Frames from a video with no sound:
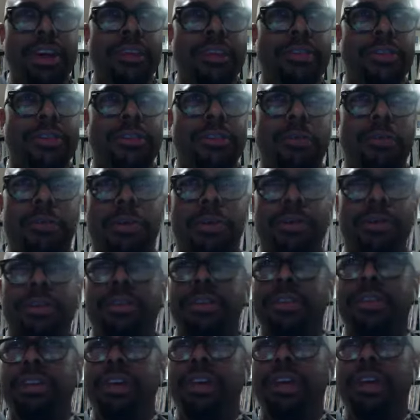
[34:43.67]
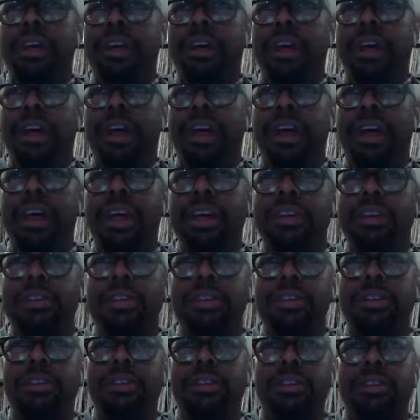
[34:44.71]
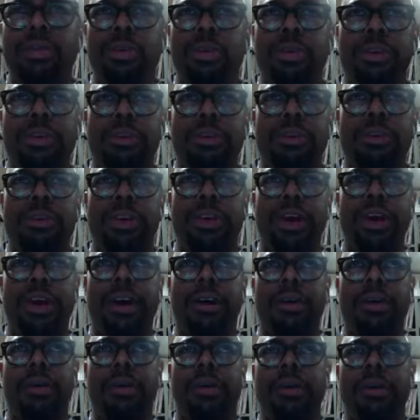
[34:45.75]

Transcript: if this person isn't sort of, uh,